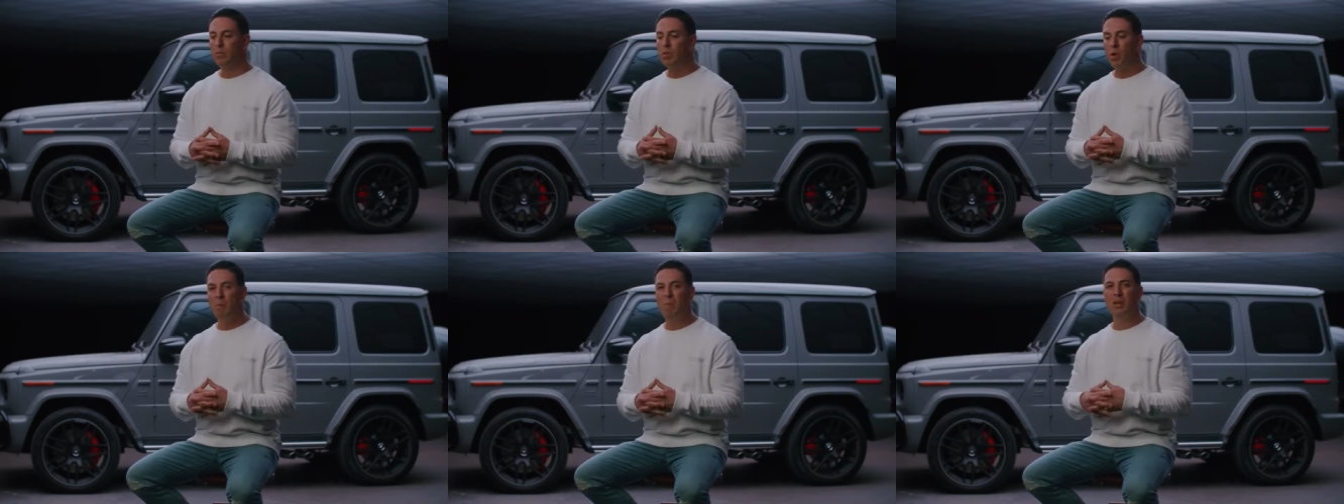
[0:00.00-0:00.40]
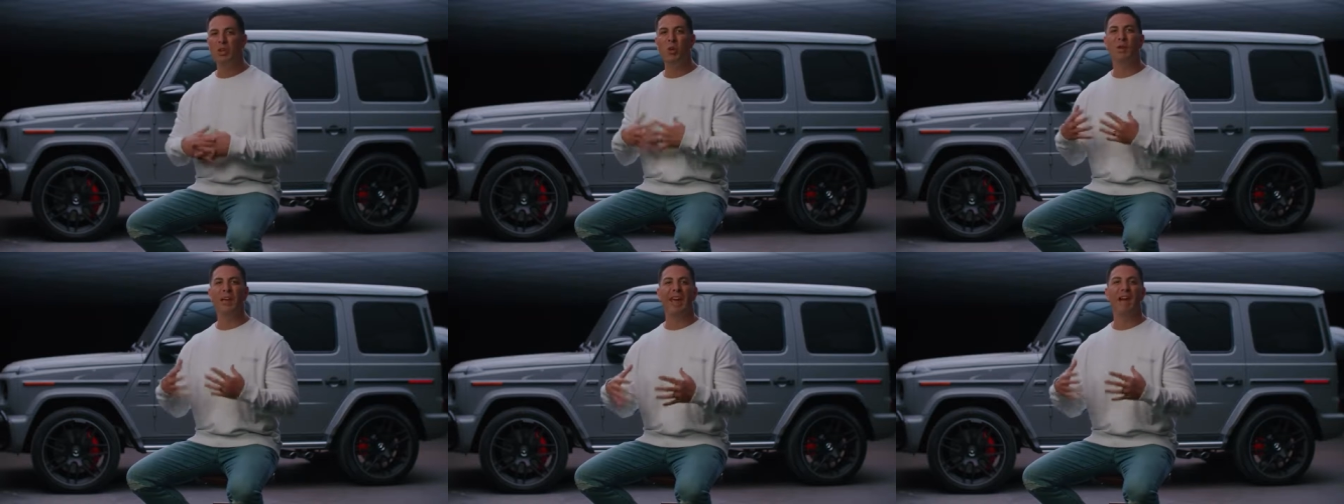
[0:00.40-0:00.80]
but
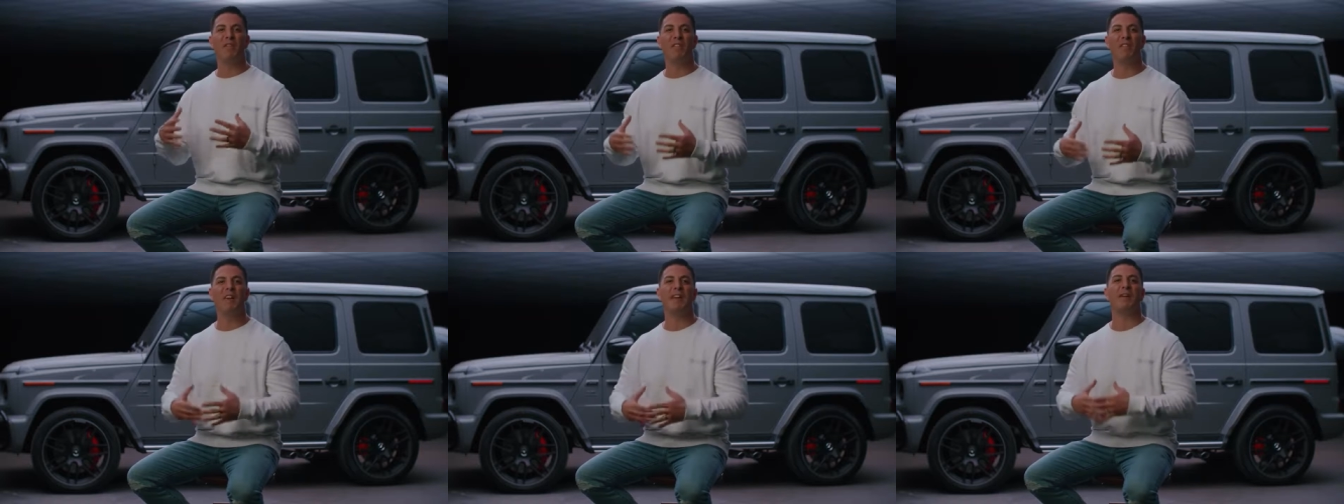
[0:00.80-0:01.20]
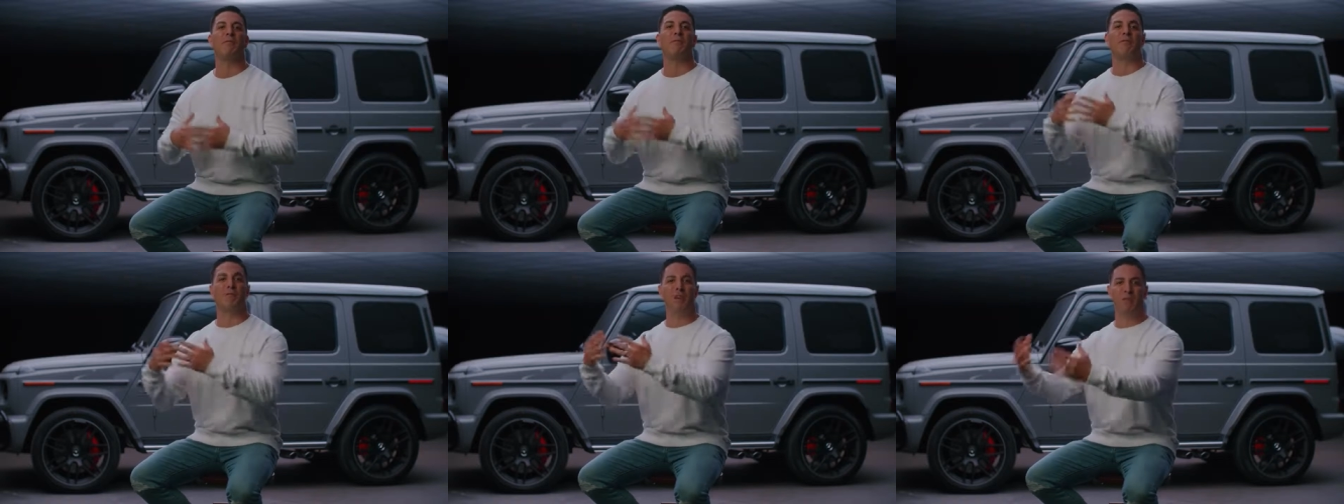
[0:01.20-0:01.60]
doing everything in
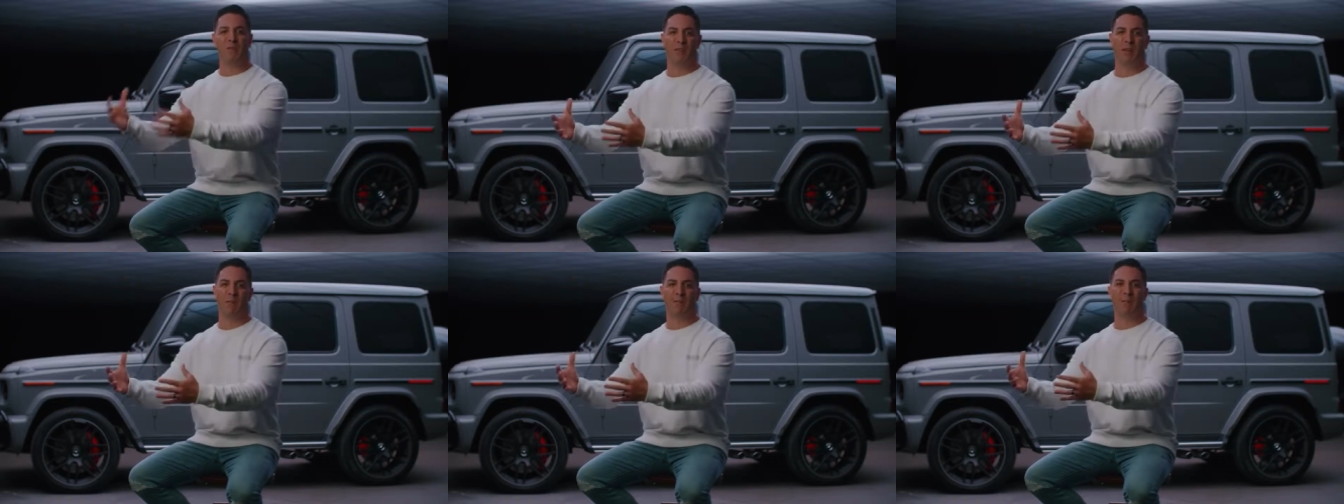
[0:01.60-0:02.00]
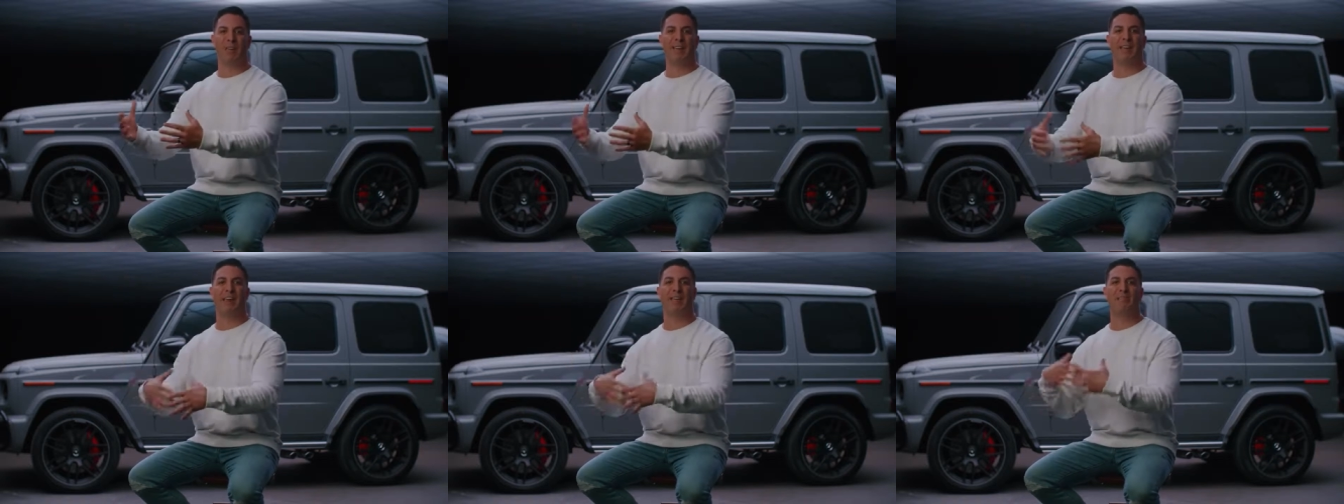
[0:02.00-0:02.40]
front of them so
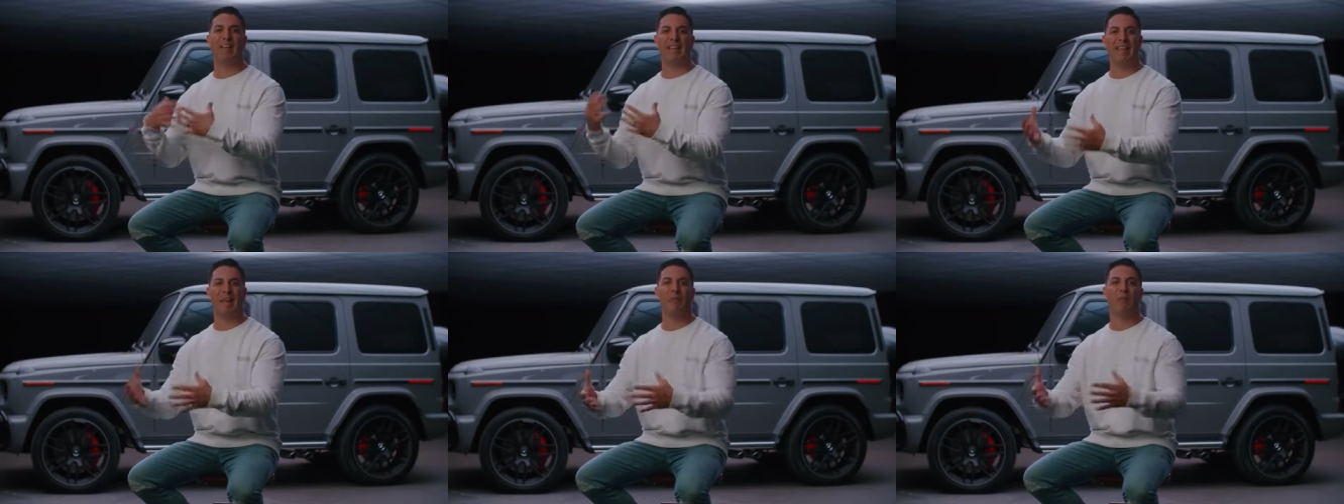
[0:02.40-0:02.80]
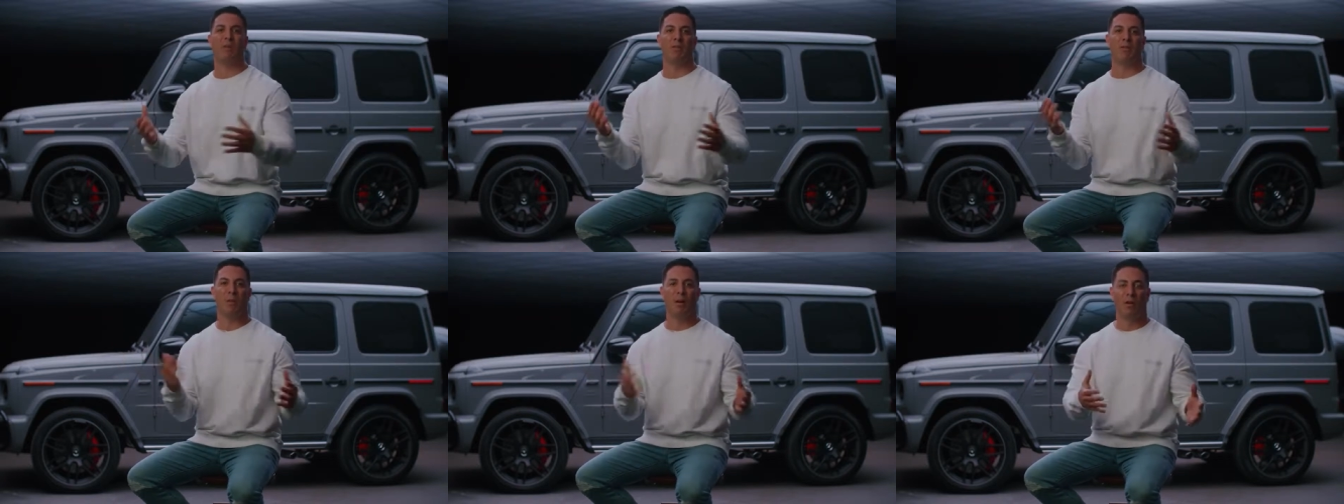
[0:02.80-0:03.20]
they can have an example
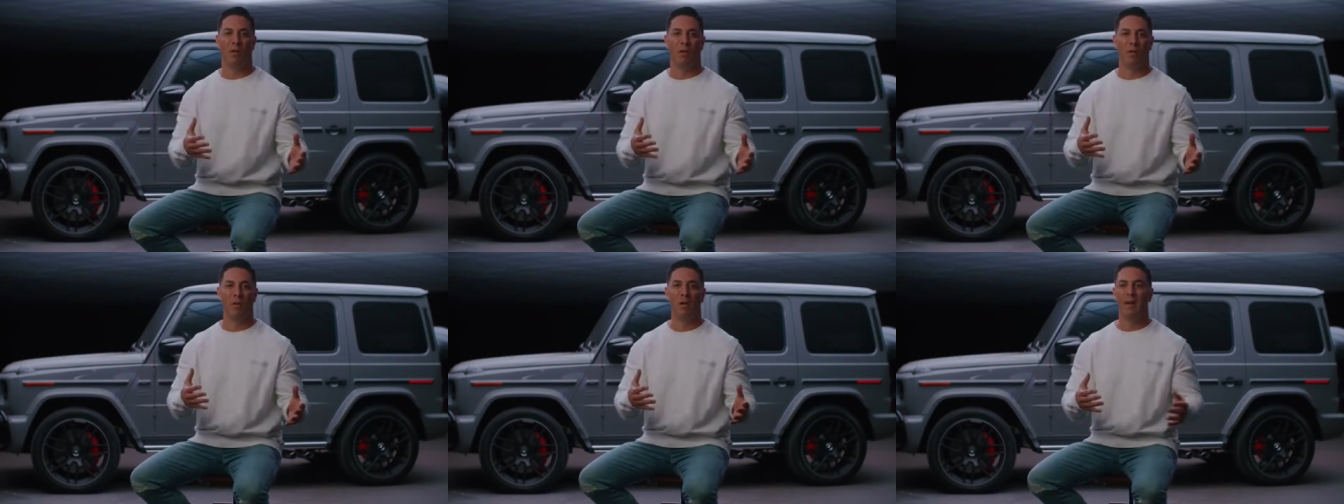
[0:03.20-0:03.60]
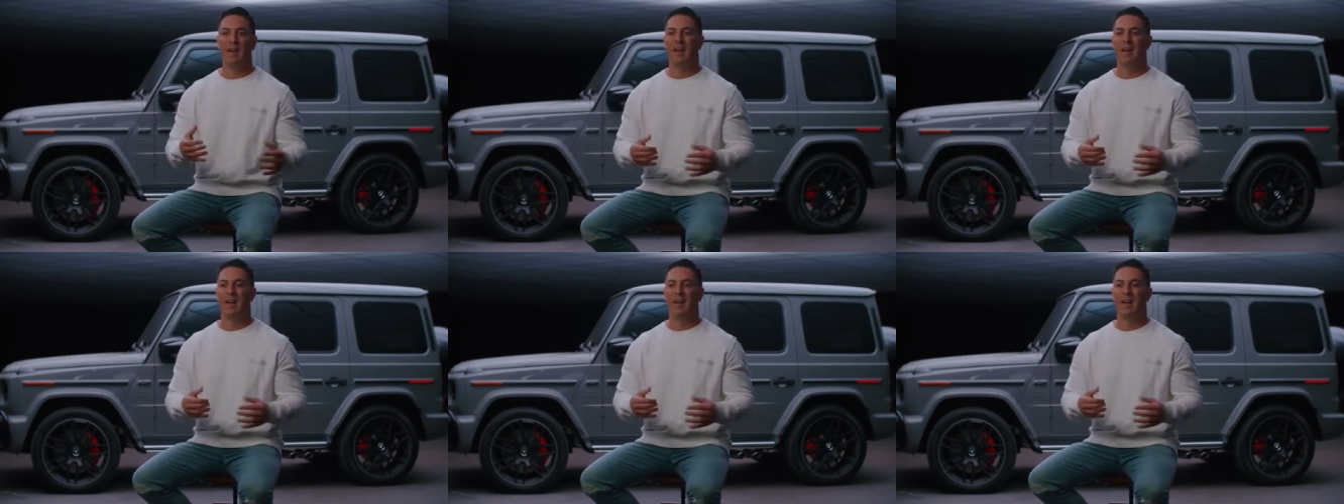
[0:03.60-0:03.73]
to follow.